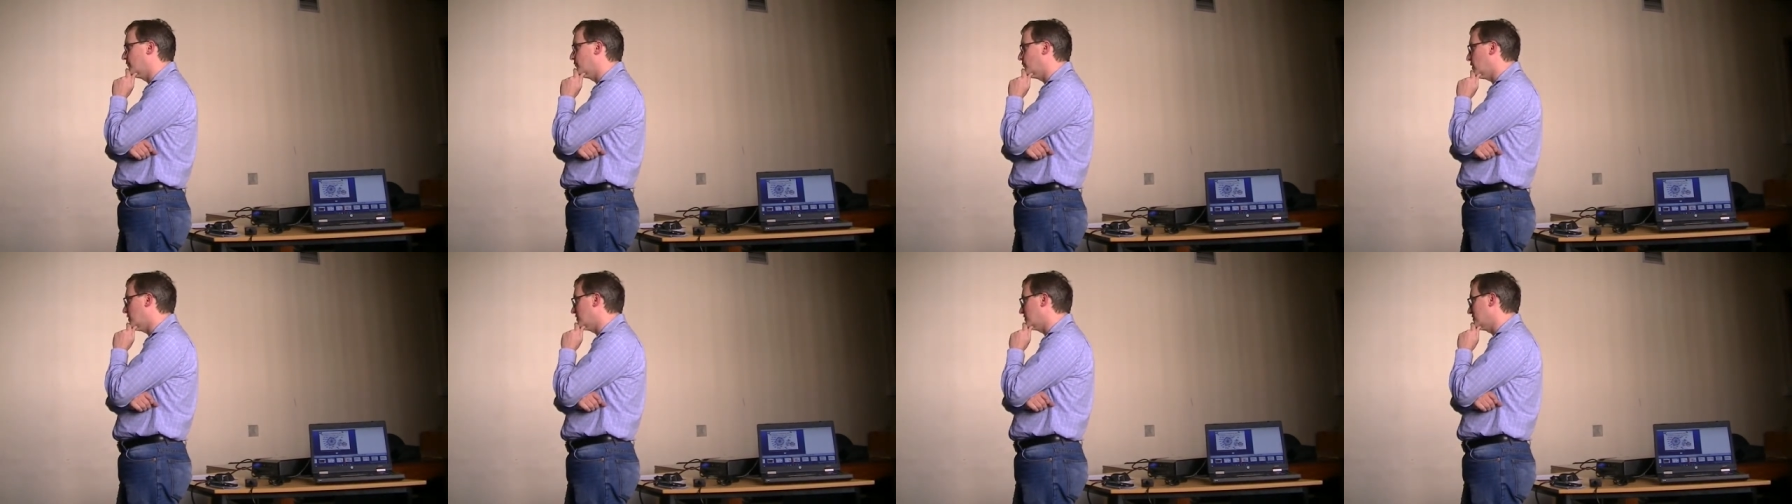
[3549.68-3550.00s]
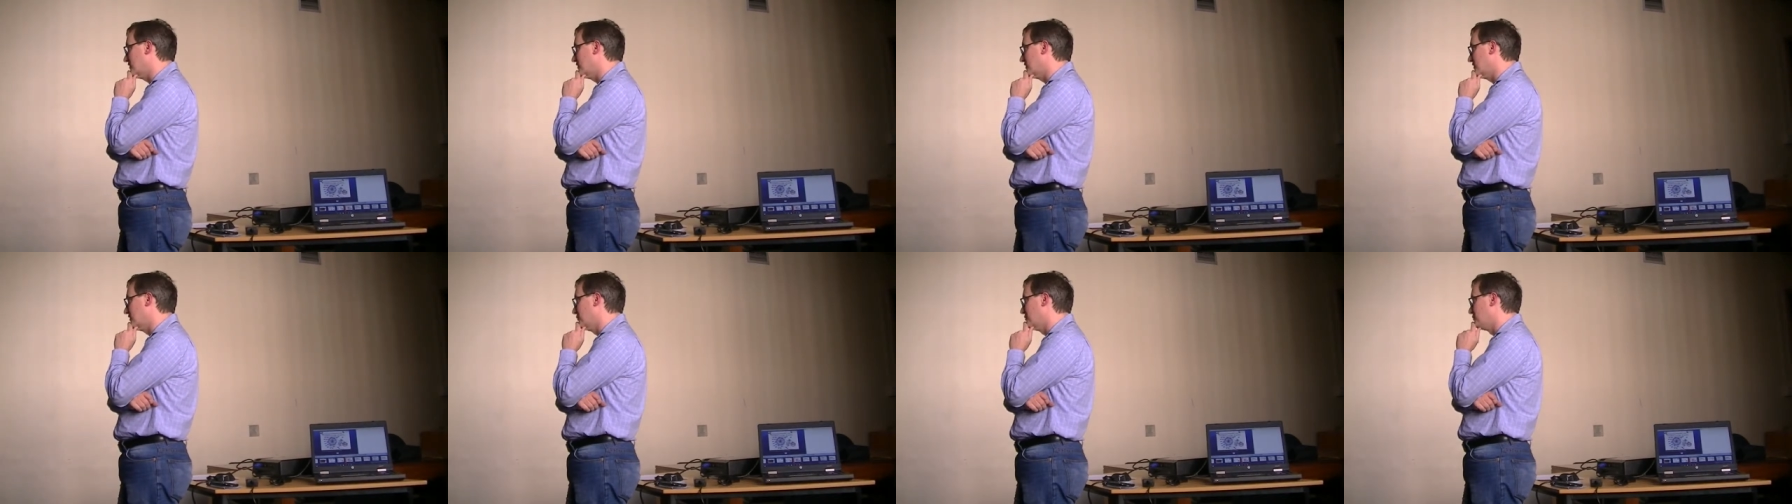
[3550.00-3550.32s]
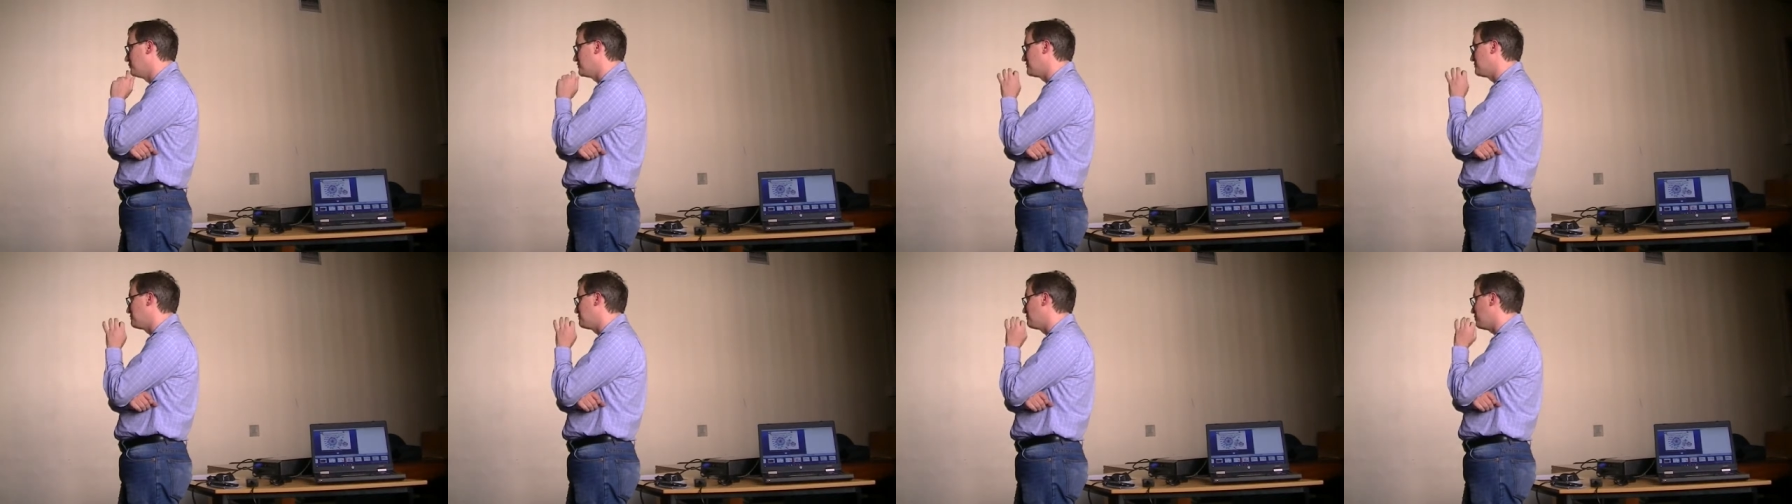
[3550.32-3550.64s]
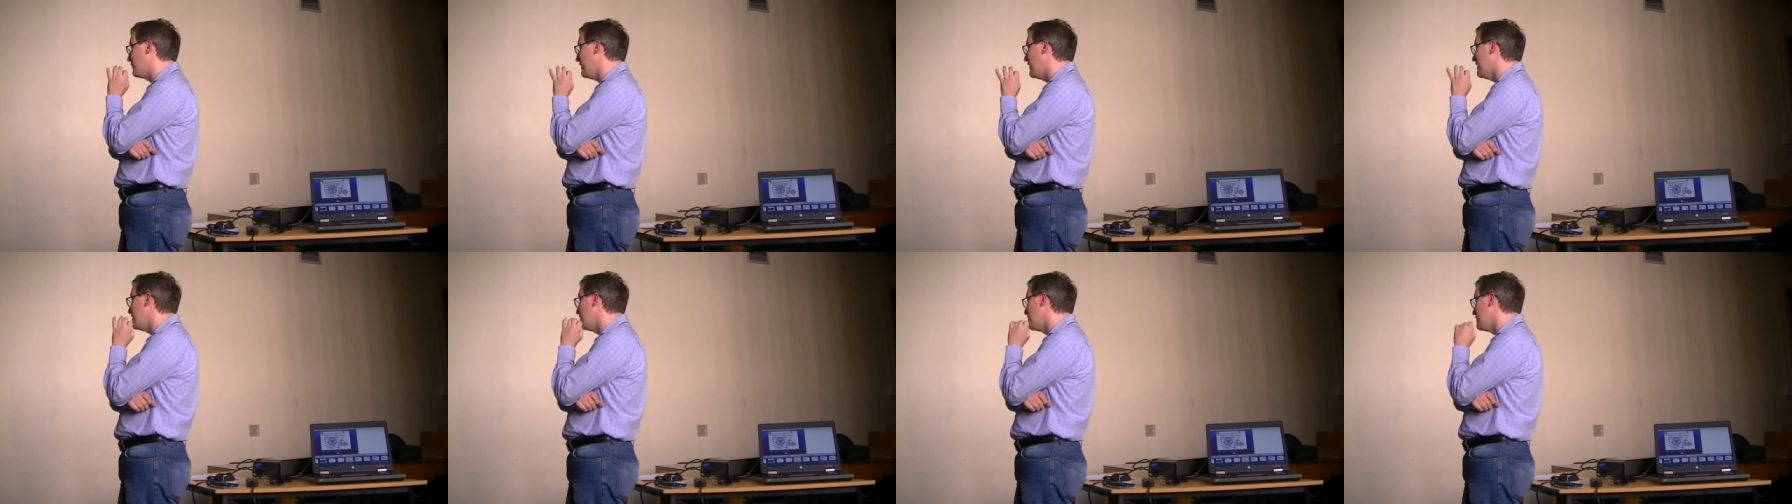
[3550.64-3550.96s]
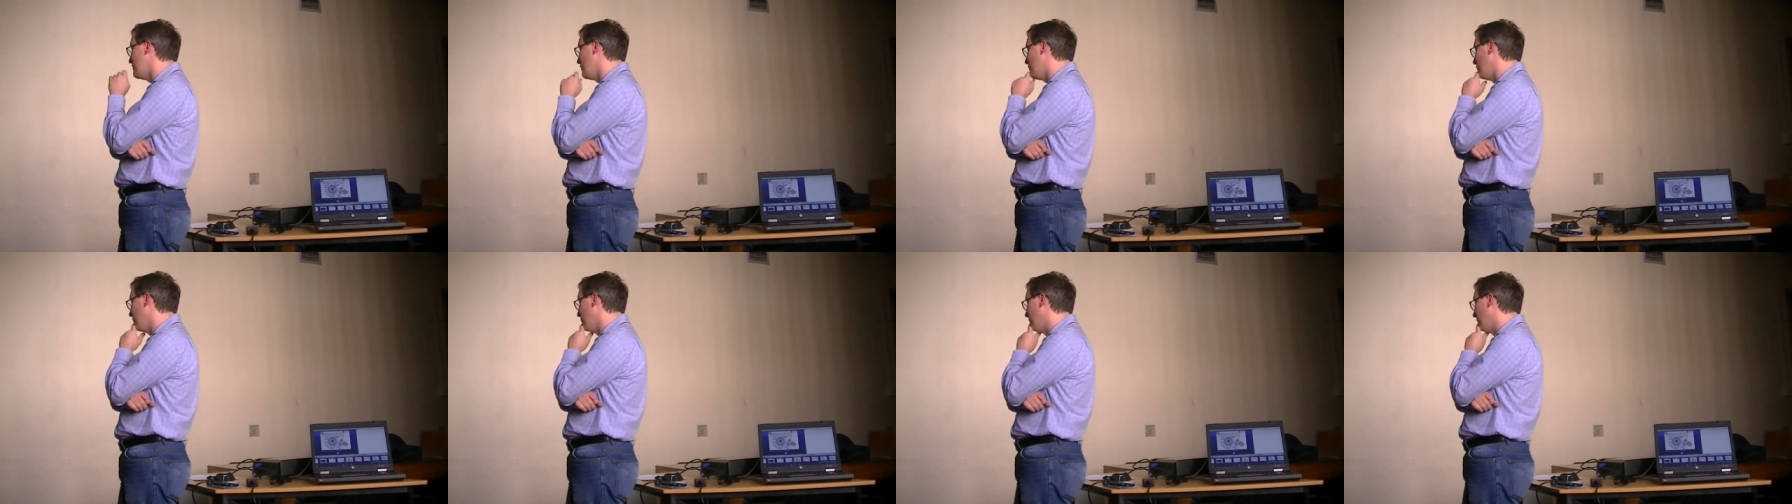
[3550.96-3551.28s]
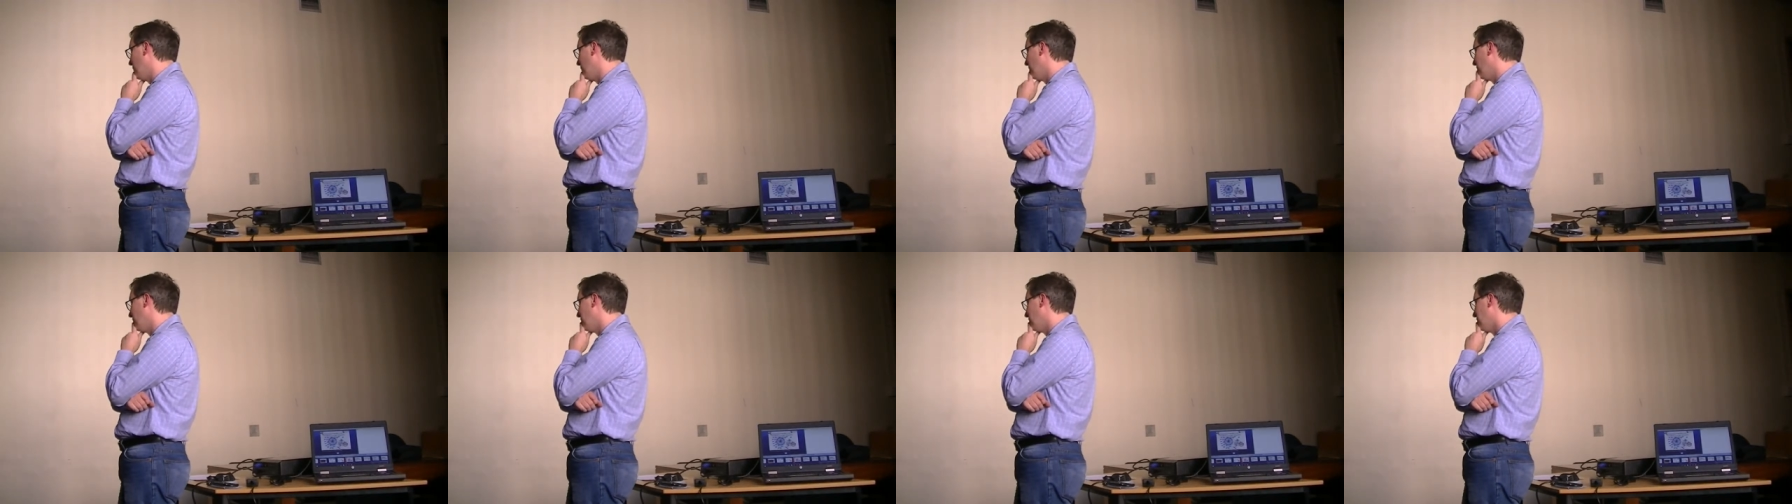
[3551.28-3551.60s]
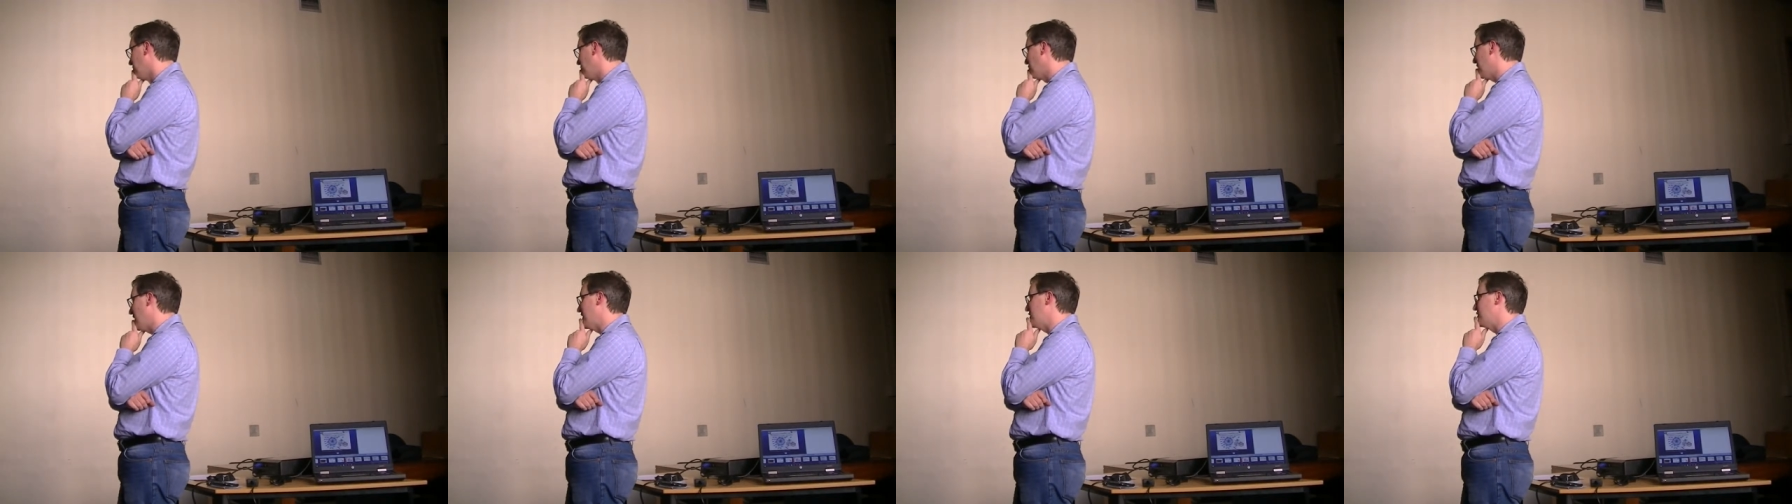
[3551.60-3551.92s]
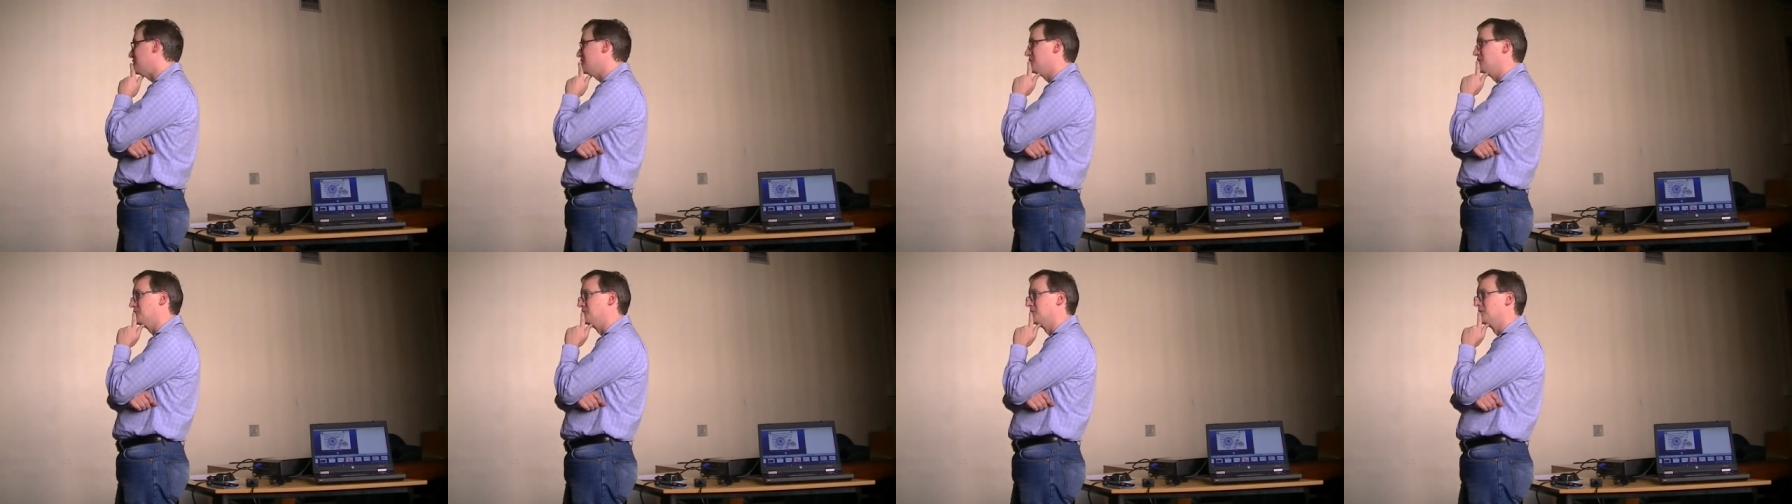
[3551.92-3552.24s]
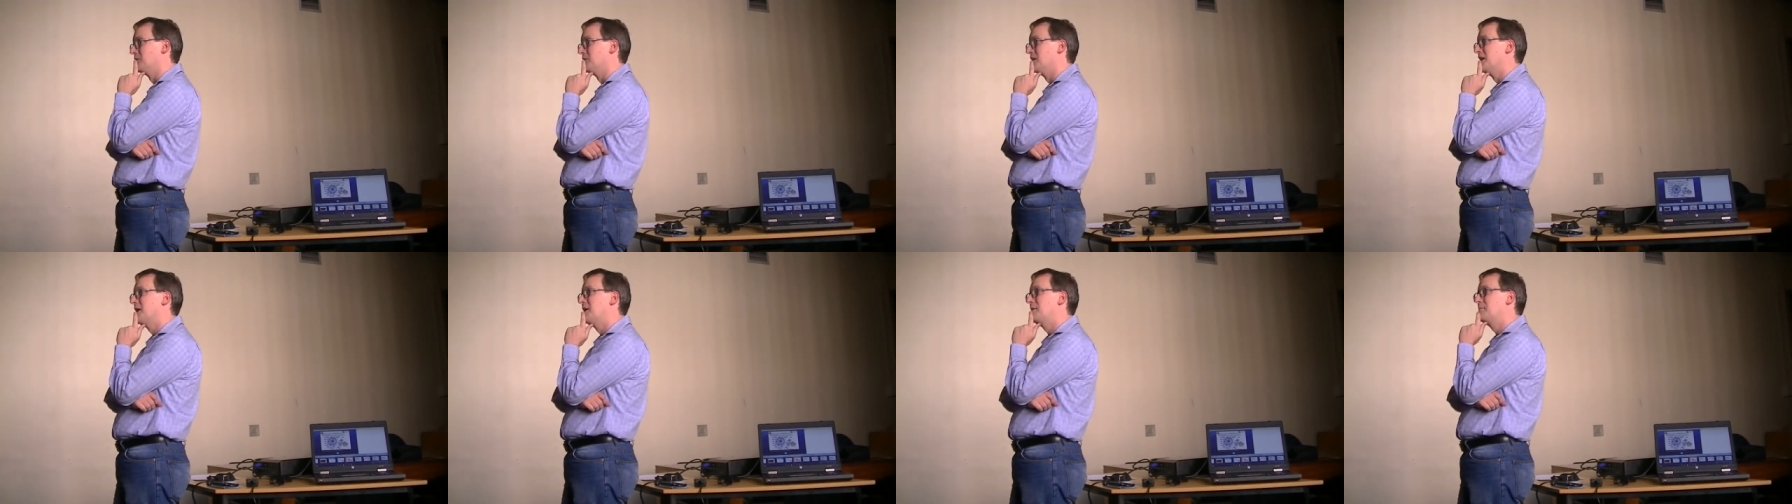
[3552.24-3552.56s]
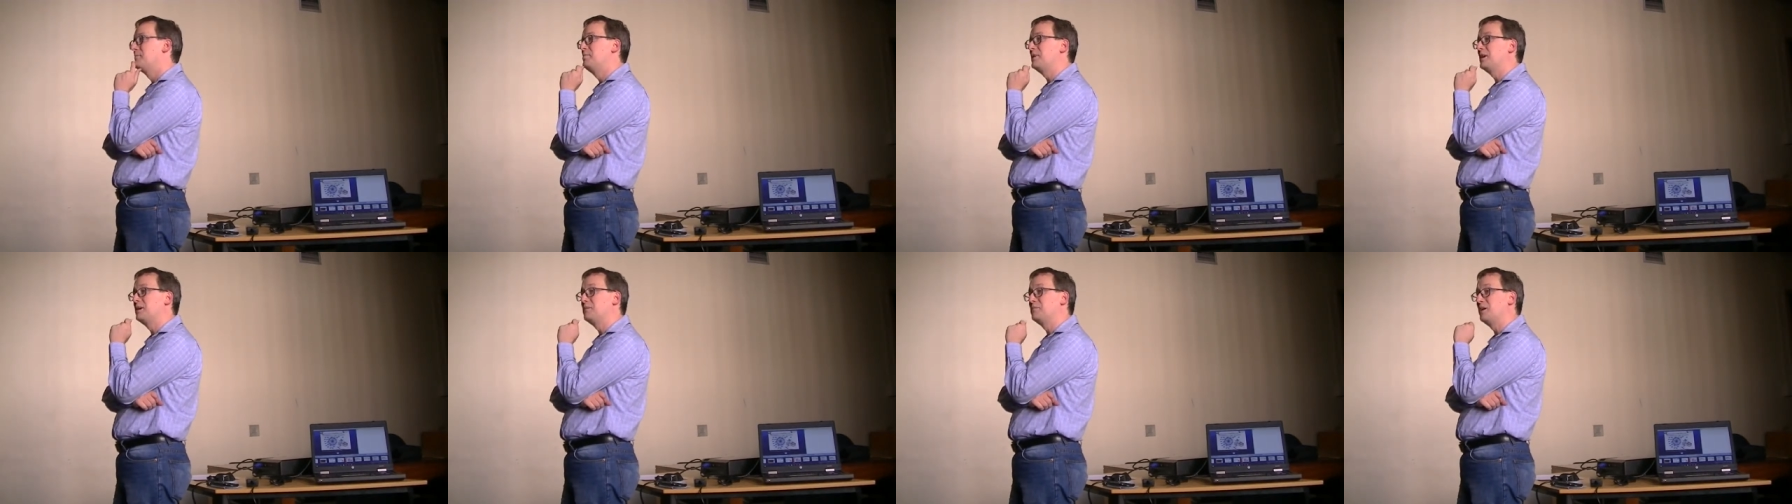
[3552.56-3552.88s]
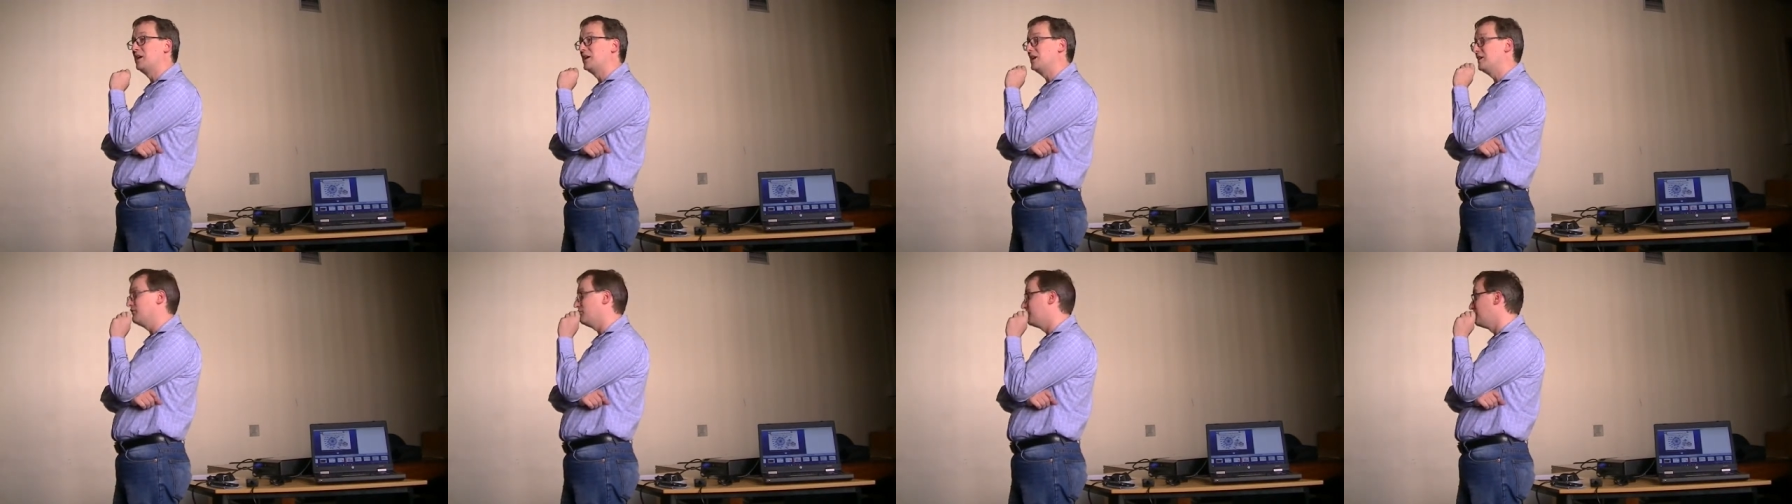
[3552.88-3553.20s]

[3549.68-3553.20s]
of Washington was brand new. Brand new. Big money